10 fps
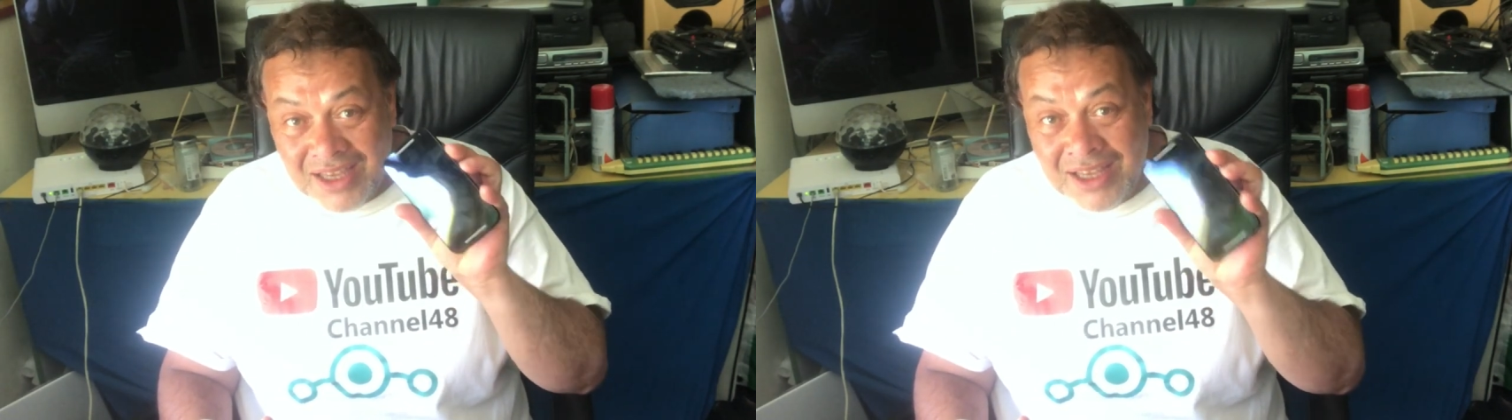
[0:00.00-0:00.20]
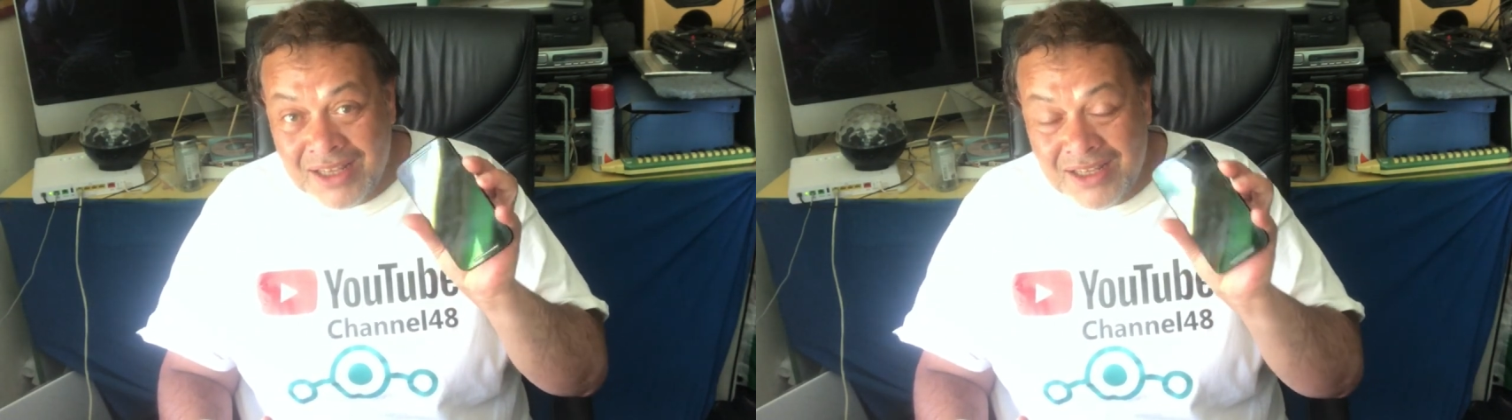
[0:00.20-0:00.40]

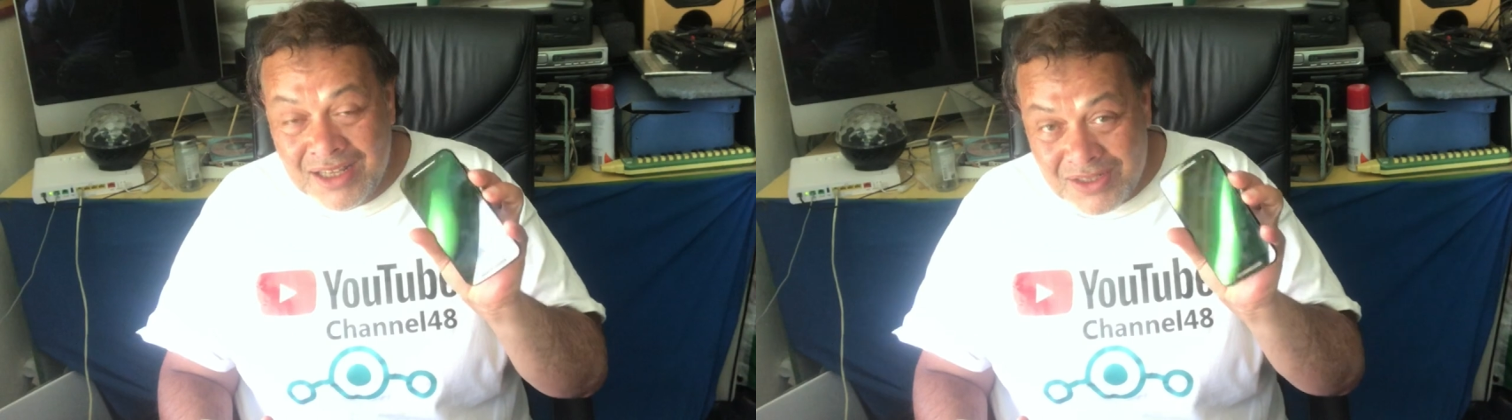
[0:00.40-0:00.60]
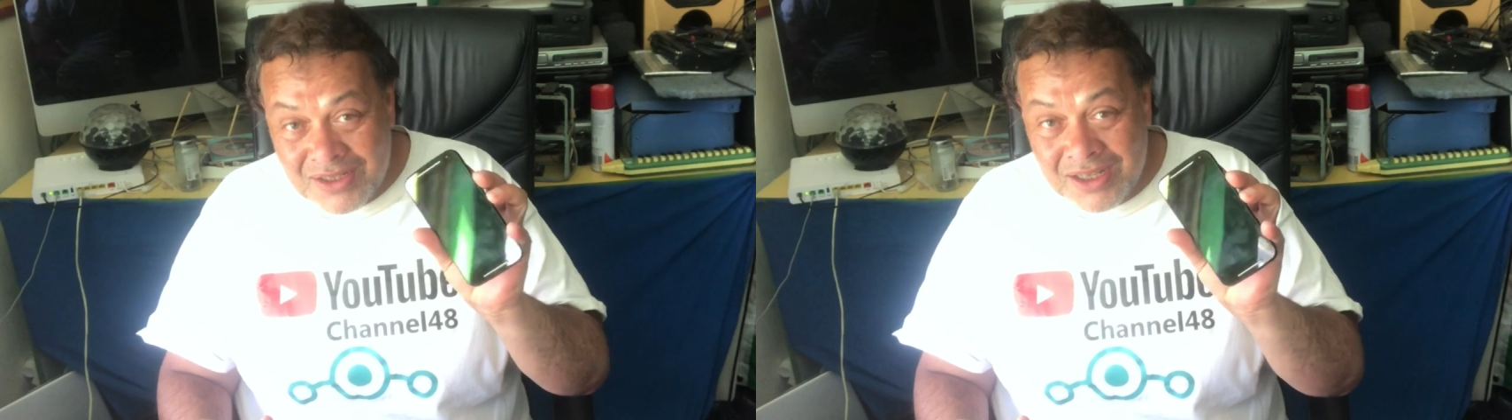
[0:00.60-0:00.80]
in
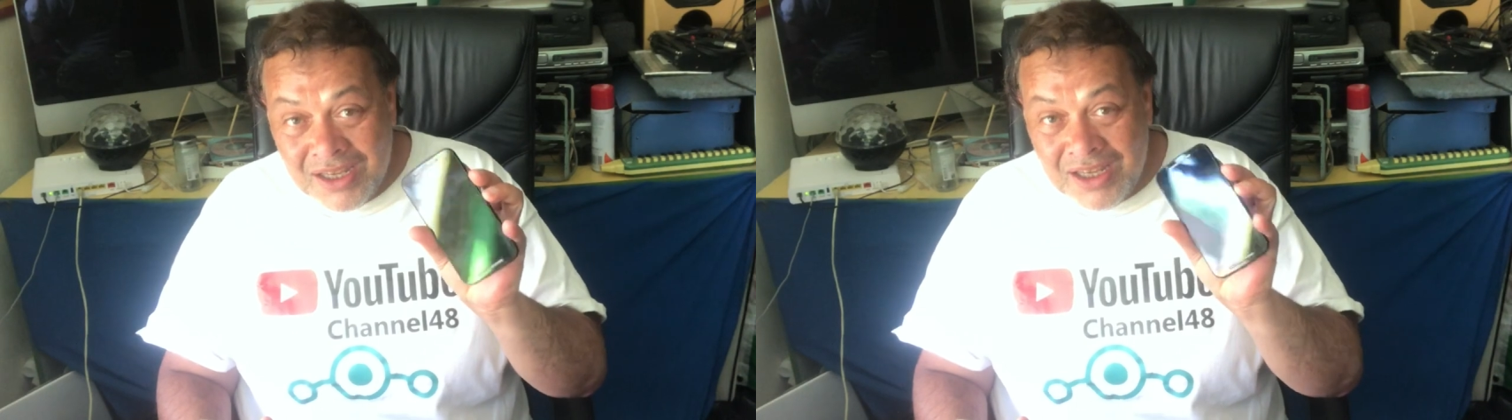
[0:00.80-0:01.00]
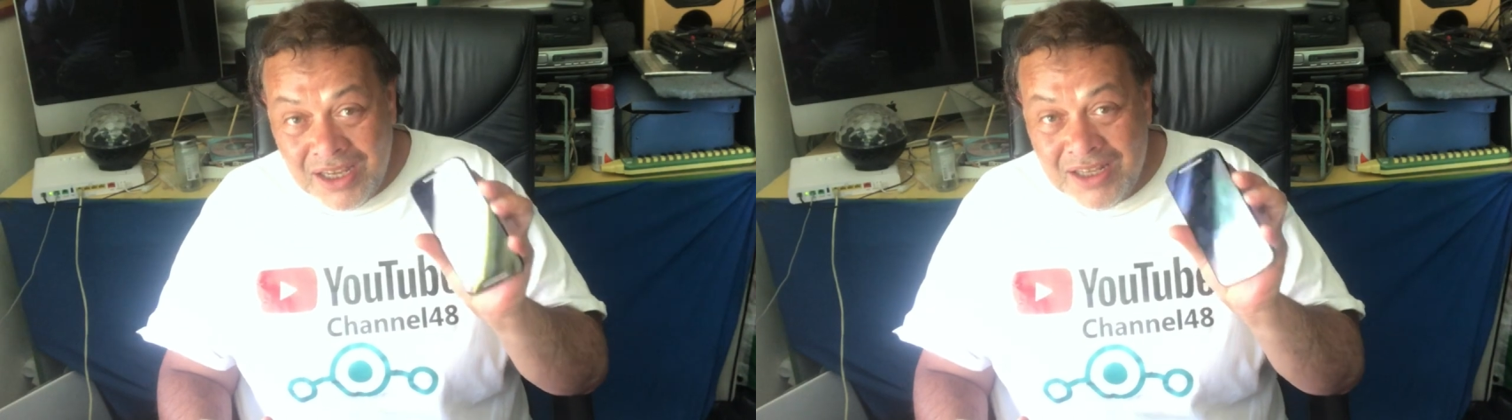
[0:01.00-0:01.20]
this
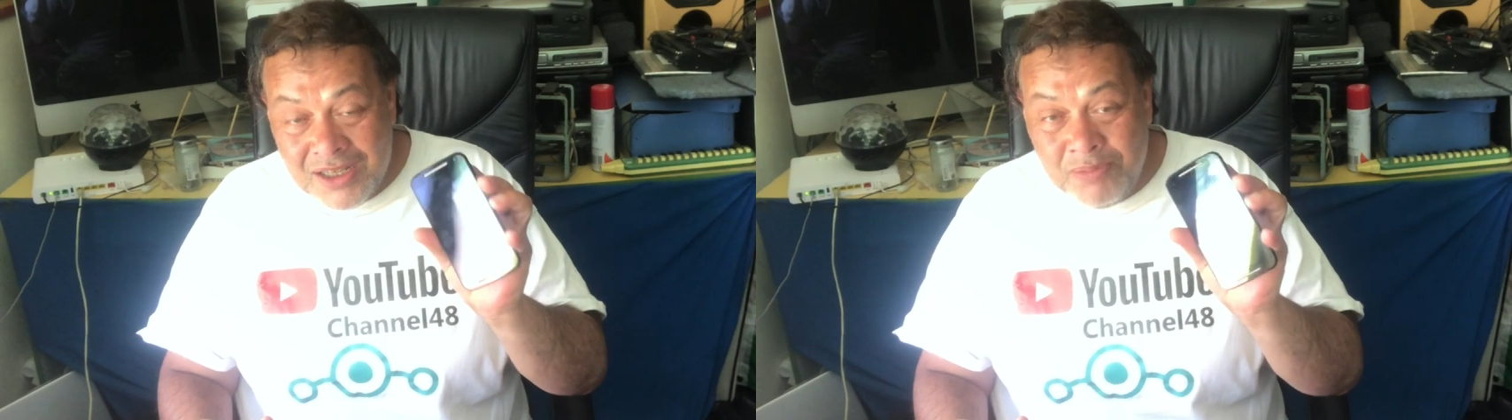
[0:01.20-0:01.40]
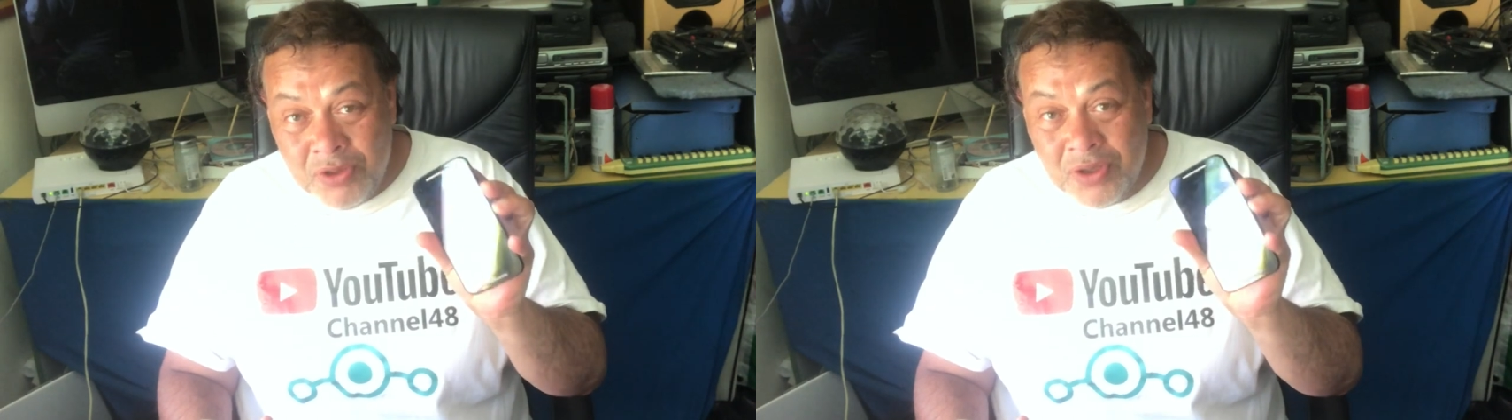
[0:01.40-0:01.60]
in
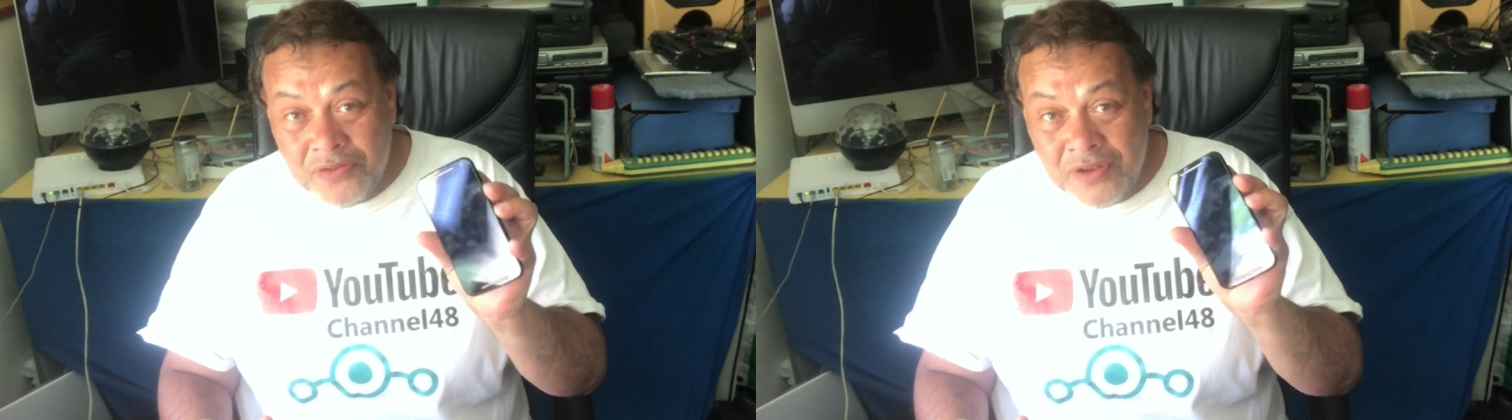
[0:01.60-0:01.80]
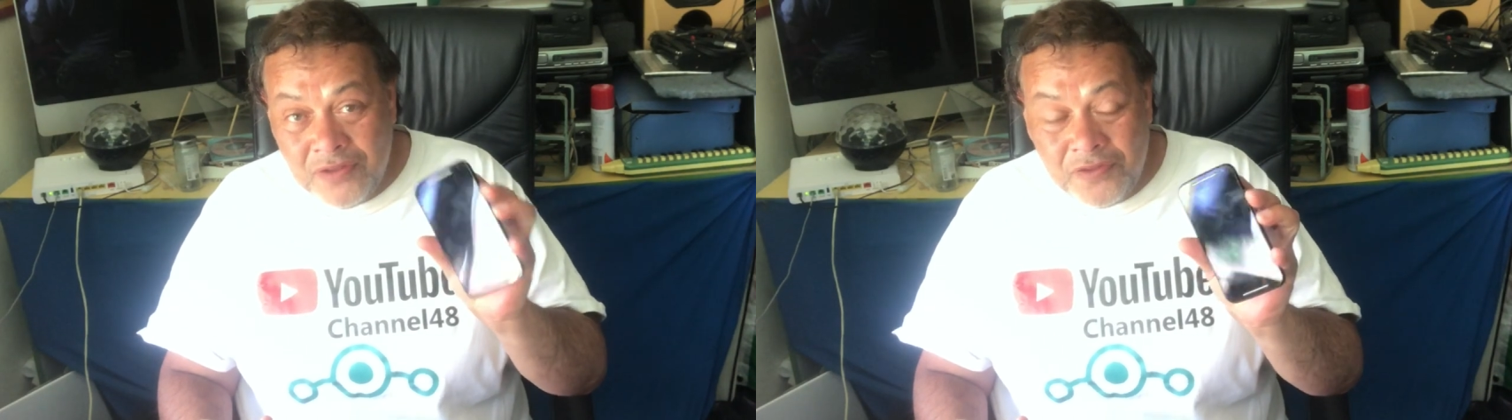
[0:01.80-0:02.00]
this
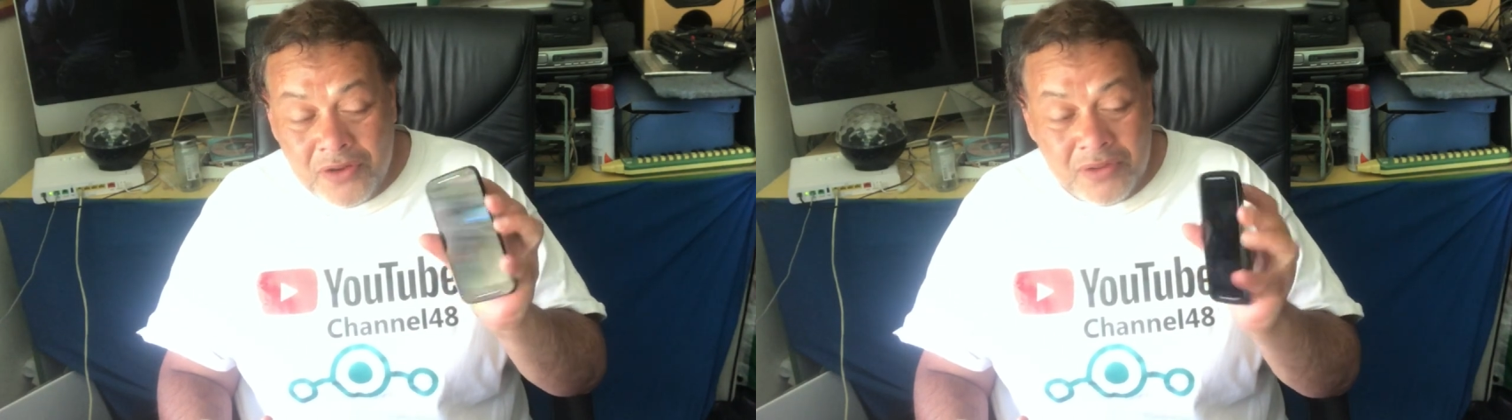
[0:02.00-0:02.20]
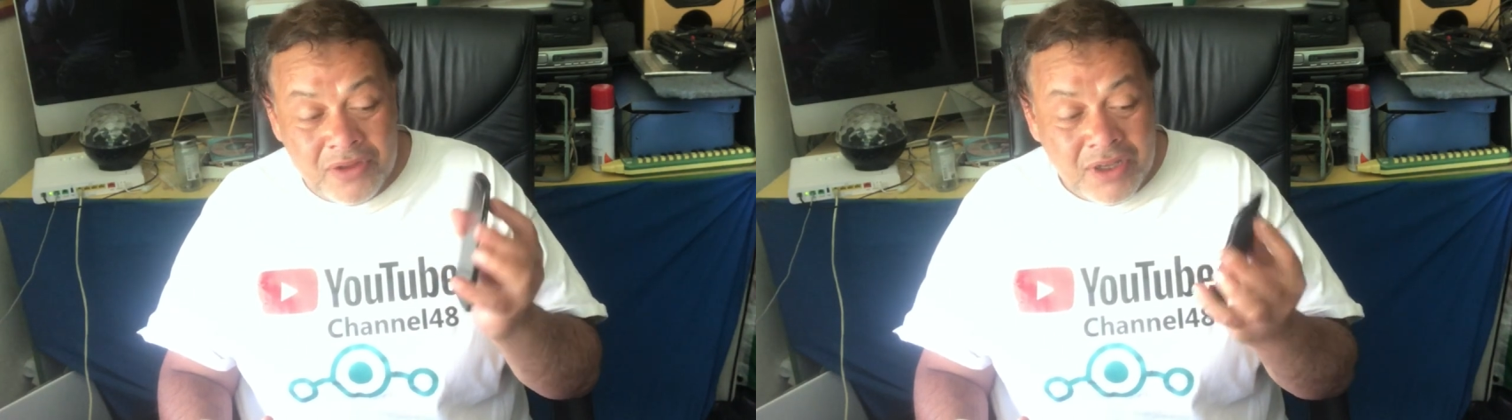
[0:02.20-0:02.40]
beautiful
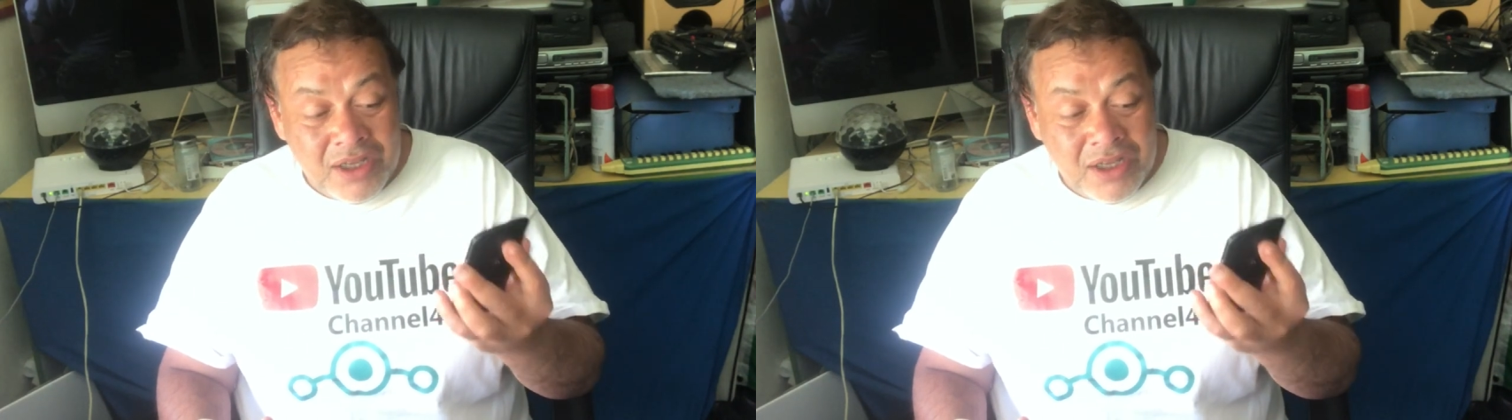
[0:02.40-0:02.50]
phone